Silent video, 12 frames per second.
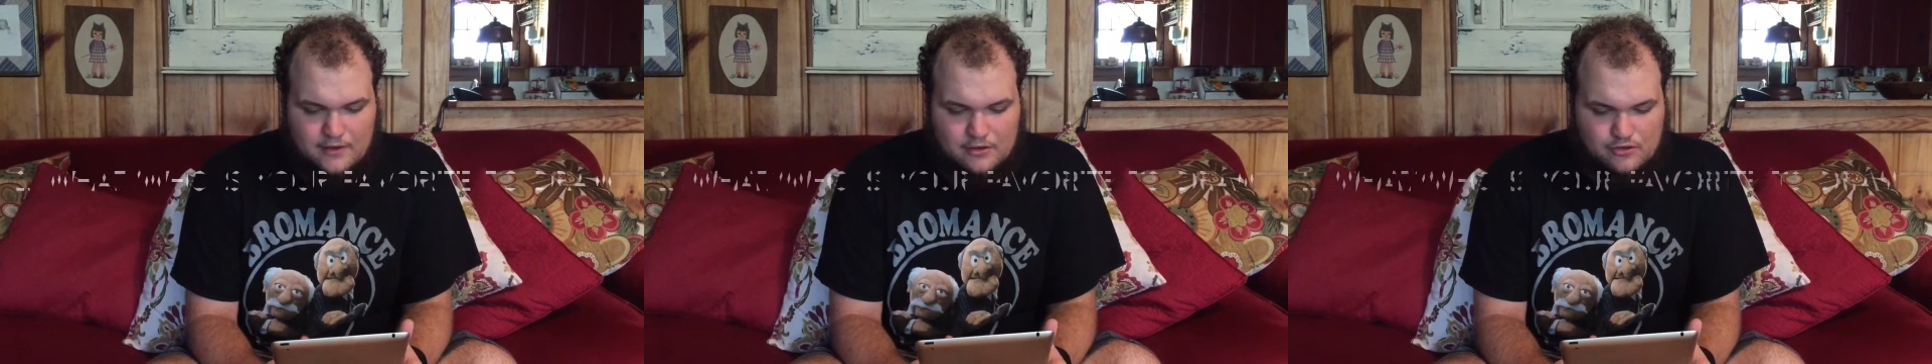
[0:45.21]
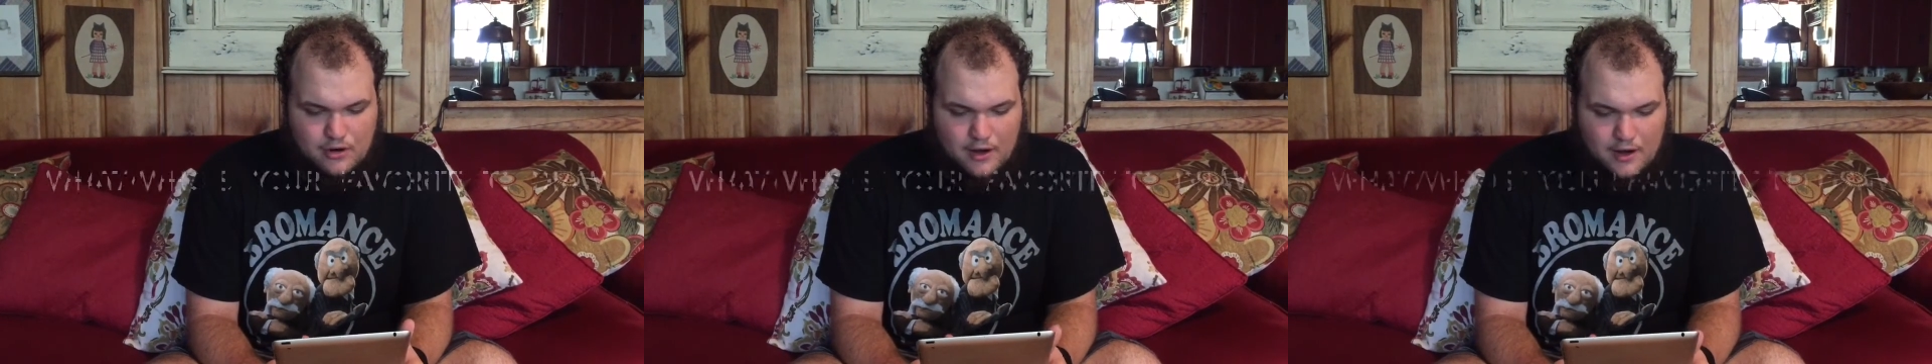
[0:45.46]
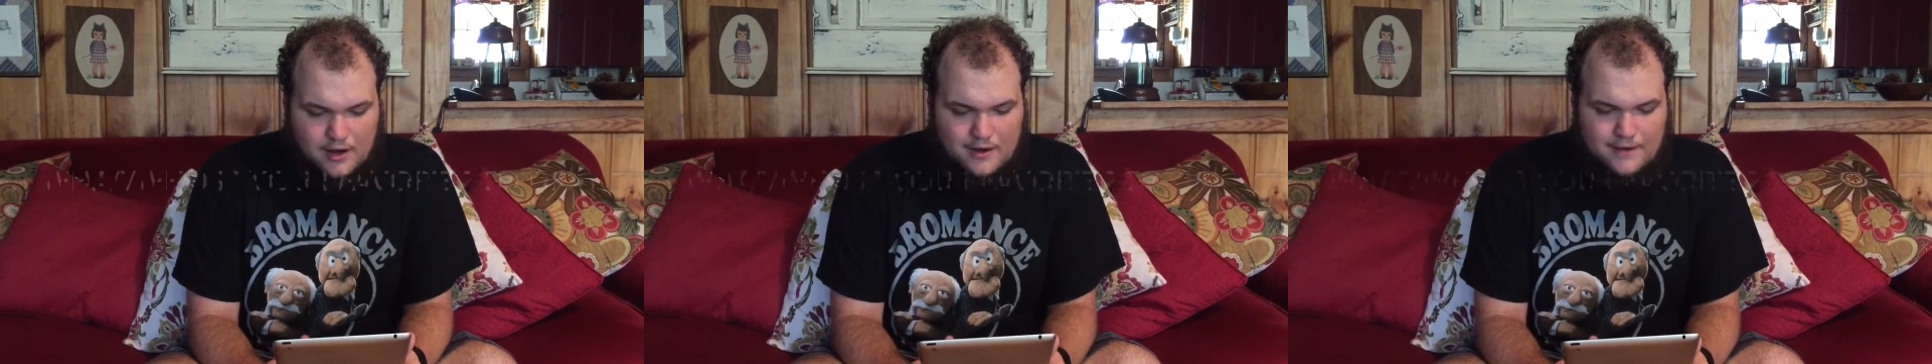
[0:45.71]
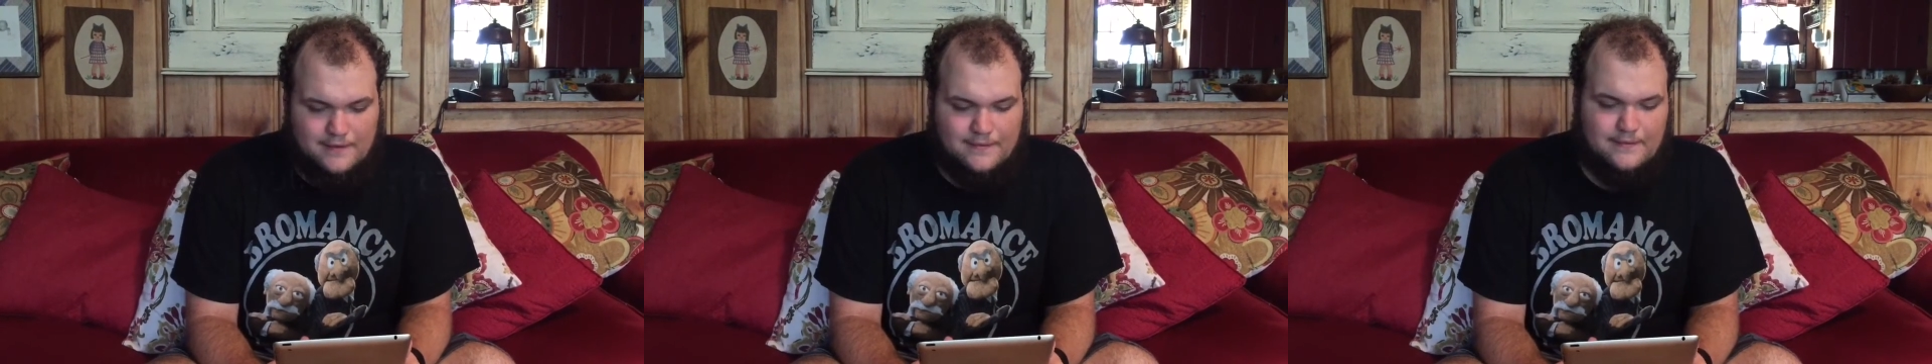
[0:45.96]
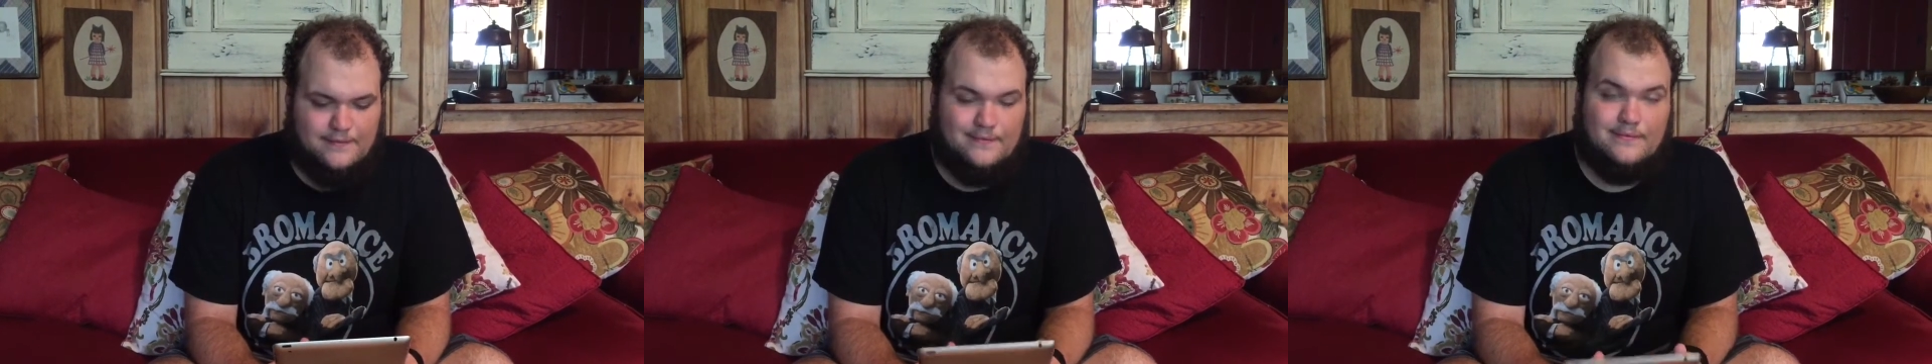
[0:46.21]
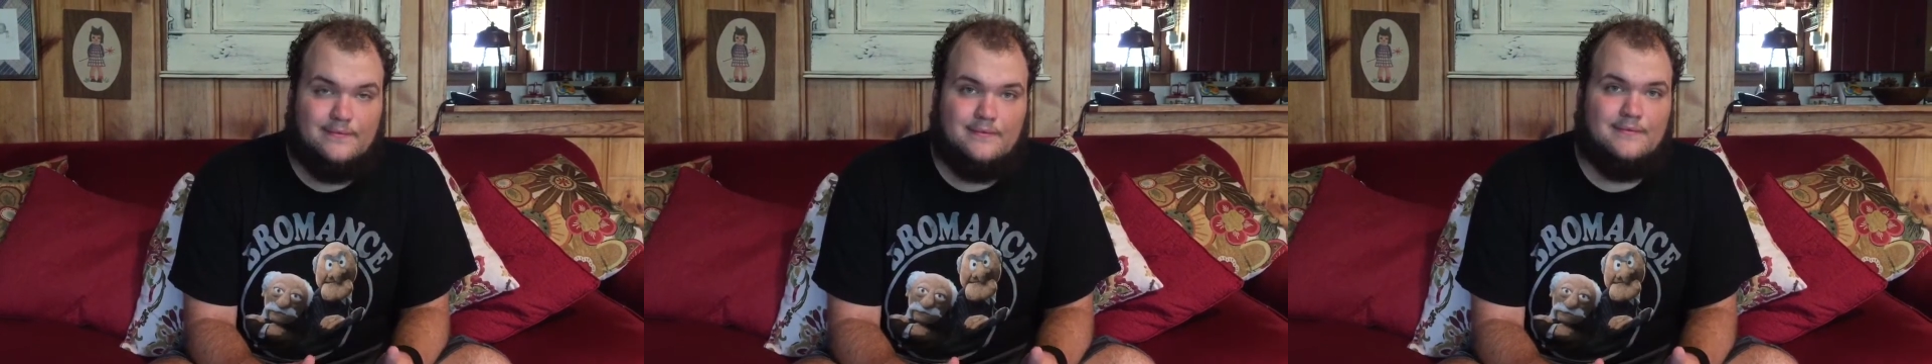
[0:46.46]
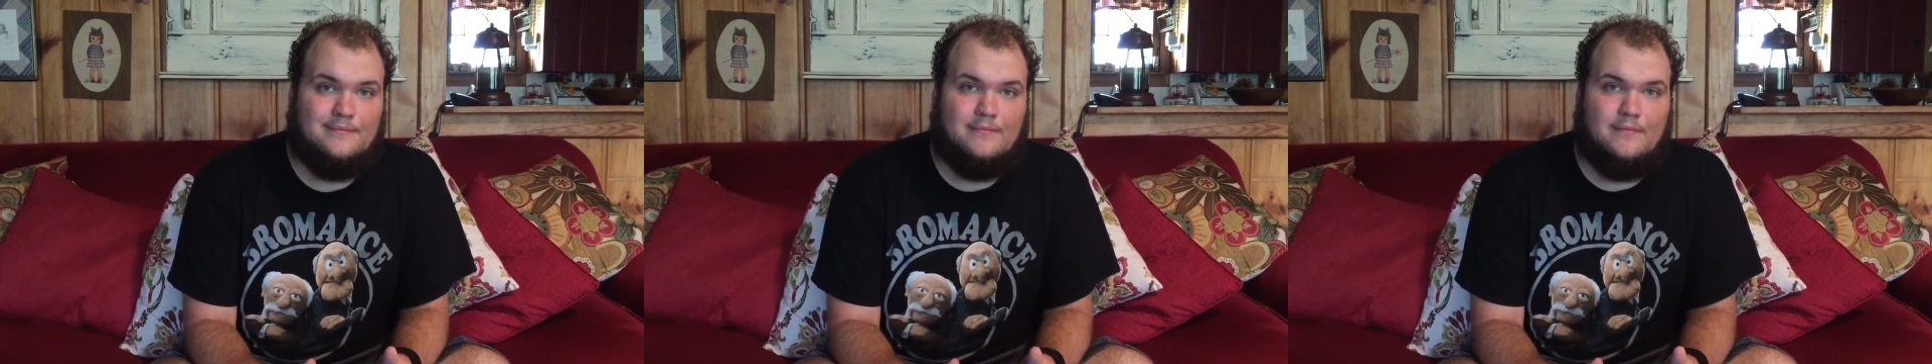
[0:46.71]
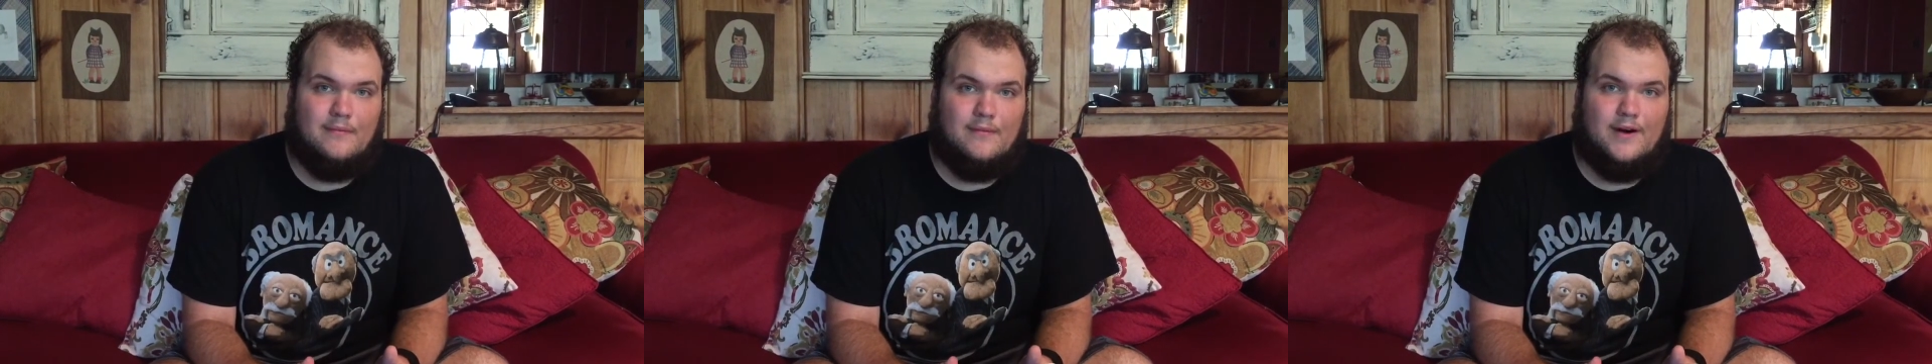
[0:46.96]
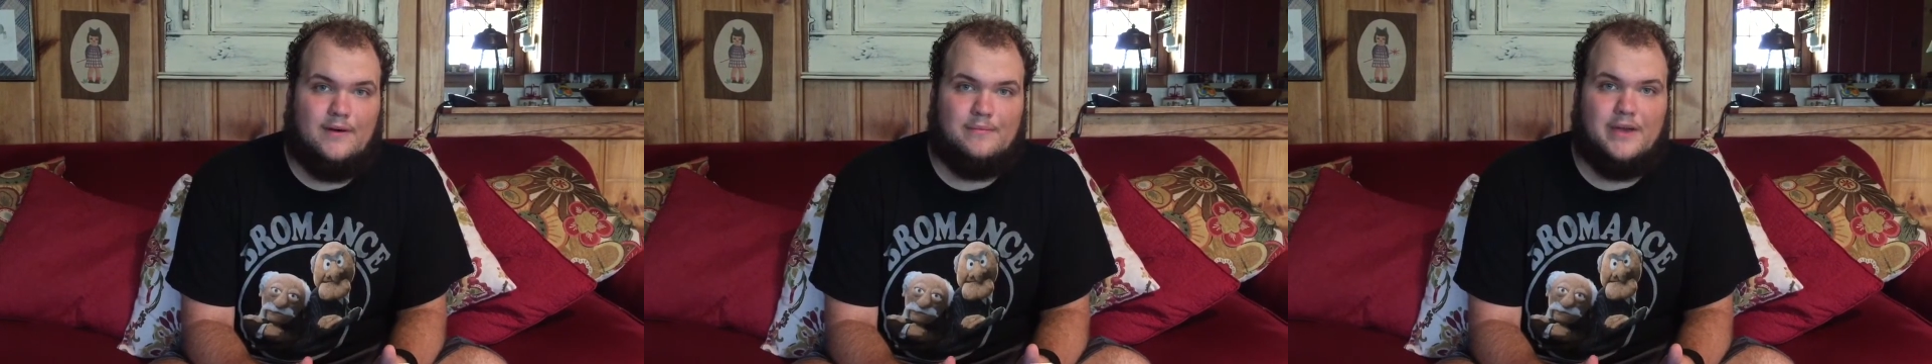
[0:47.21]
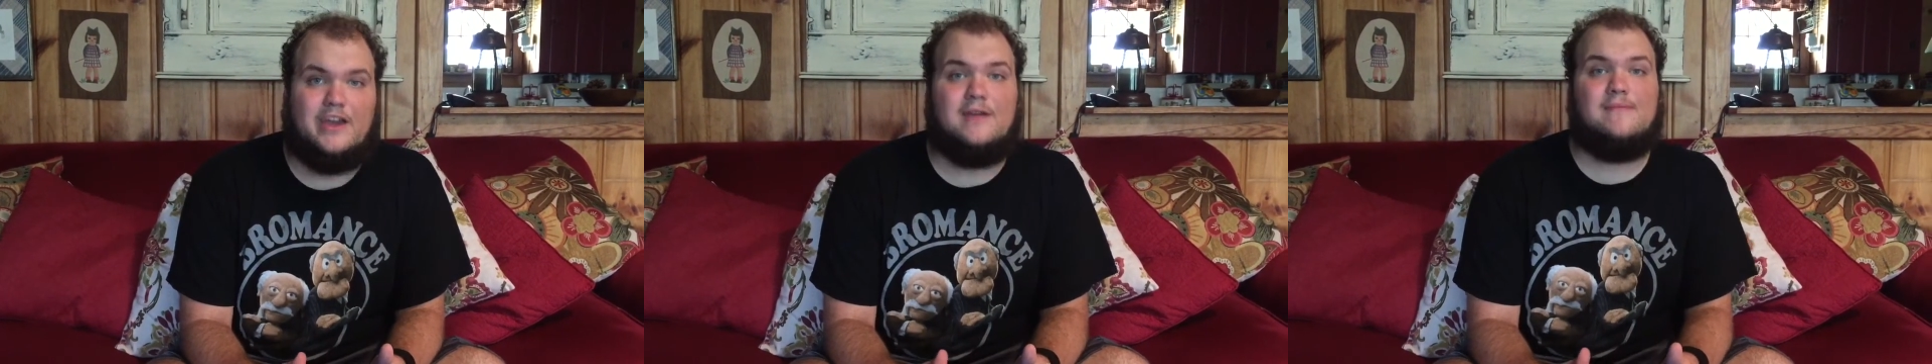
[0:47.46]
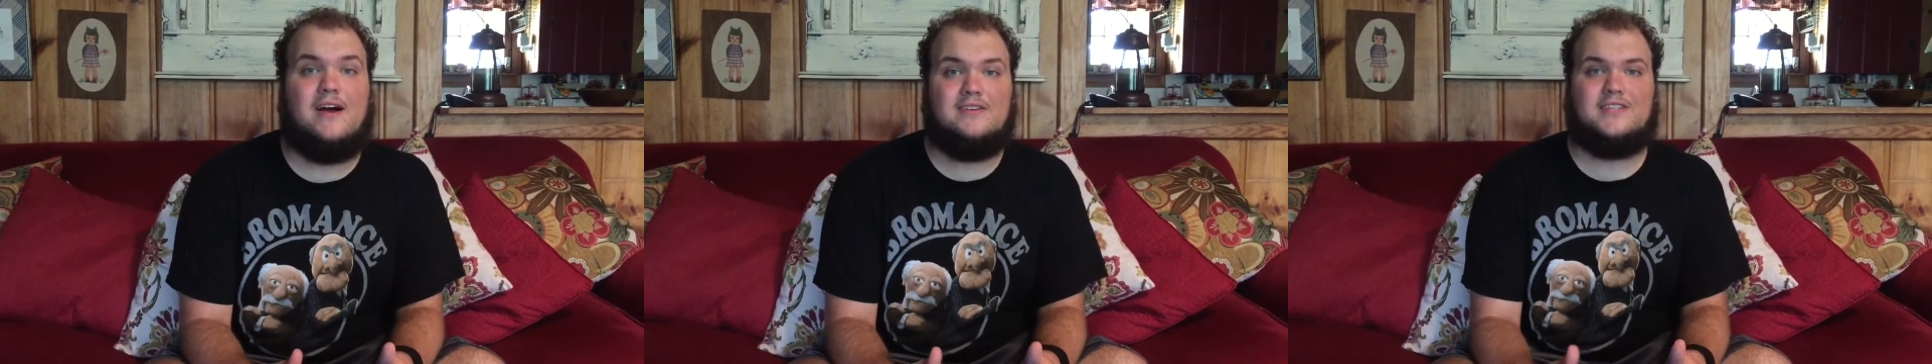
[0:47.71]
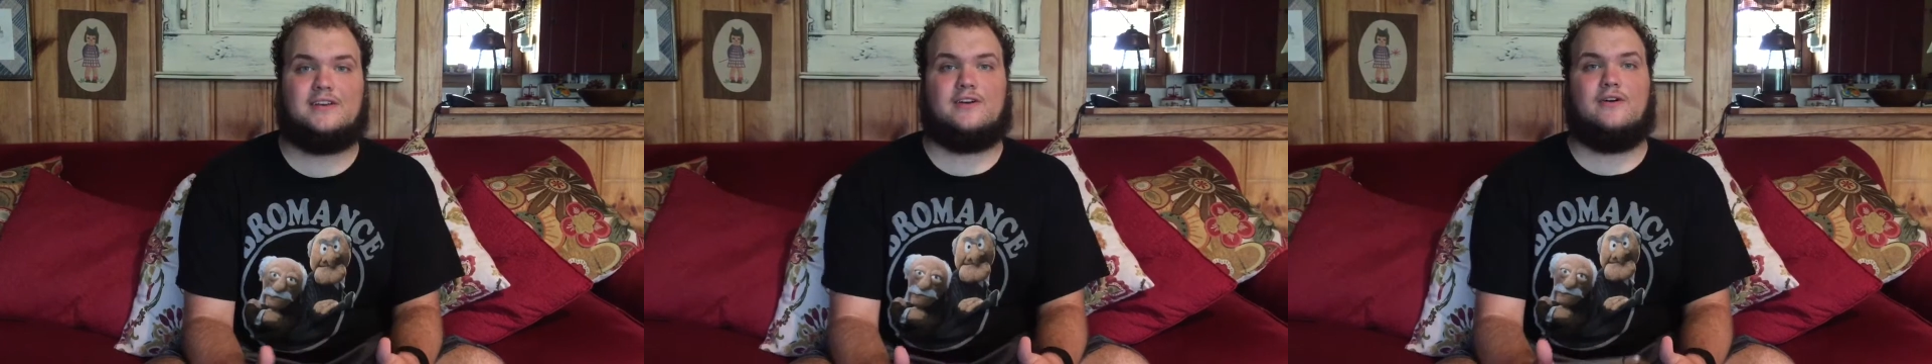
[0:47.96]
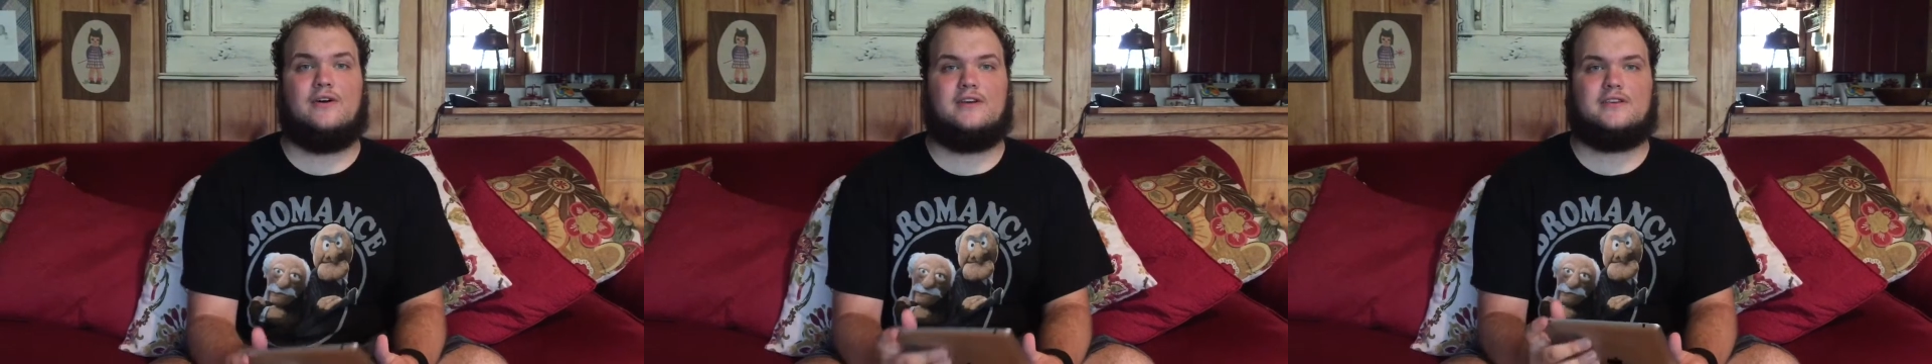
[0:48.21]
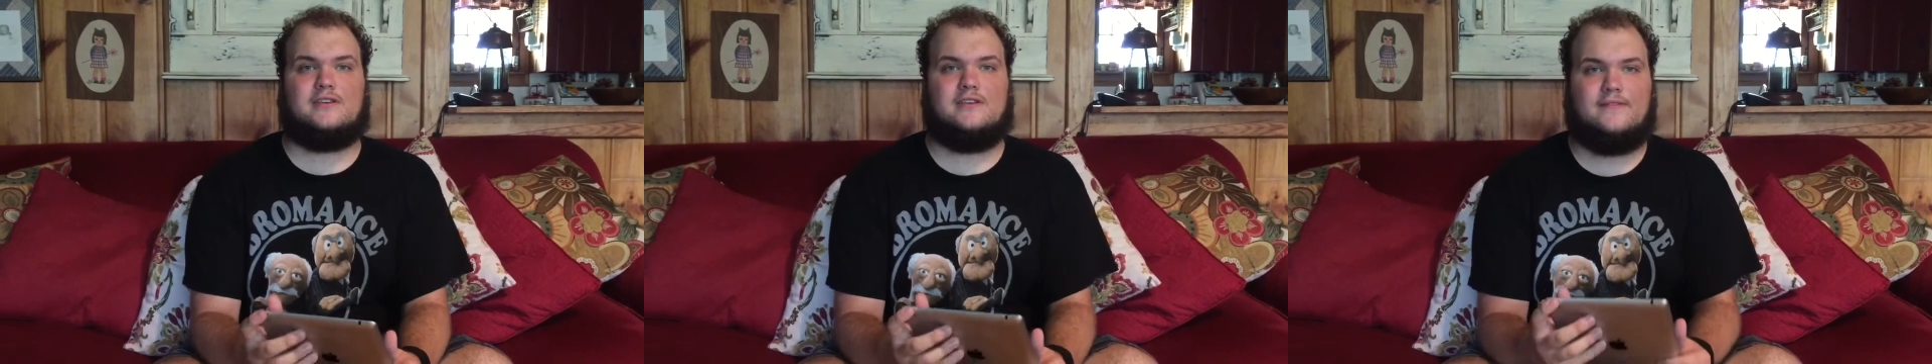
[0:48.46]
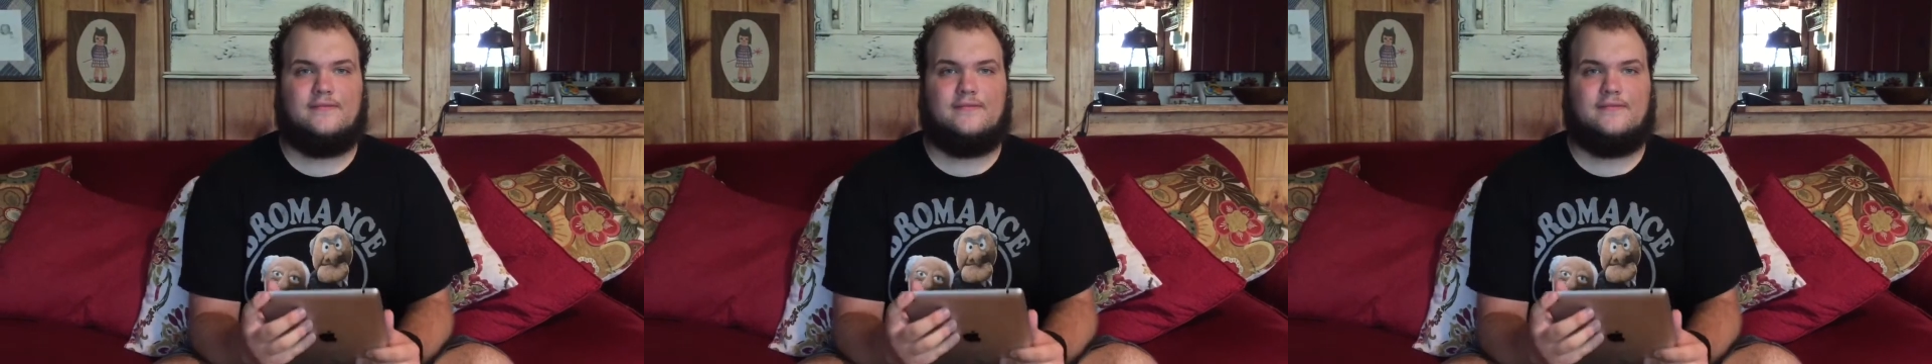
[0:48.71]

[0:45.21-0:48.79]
to draw? Well, Mickey Mouse, of course.